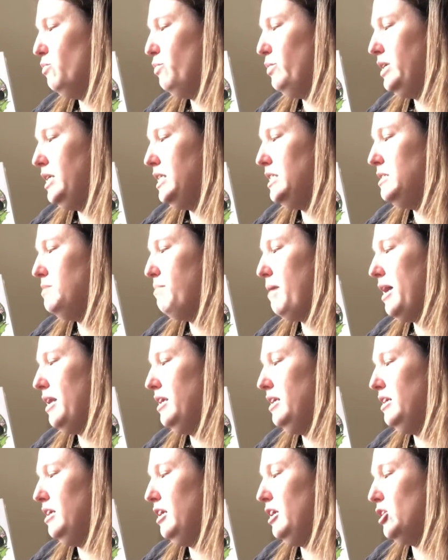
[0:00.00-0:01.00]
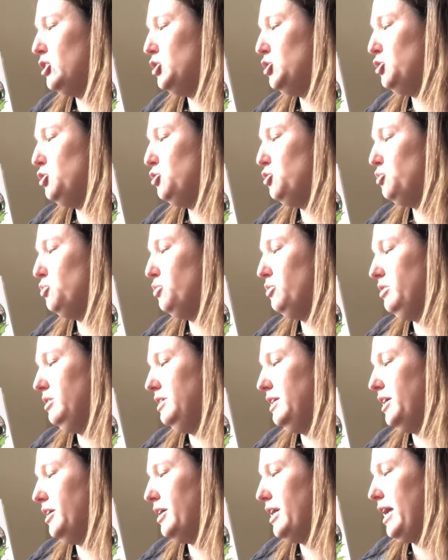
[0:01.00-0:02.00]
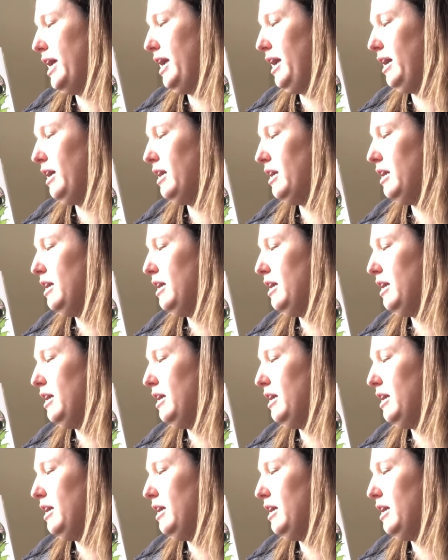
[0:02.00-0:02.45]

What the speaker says: when he spotted an extraordinary egg.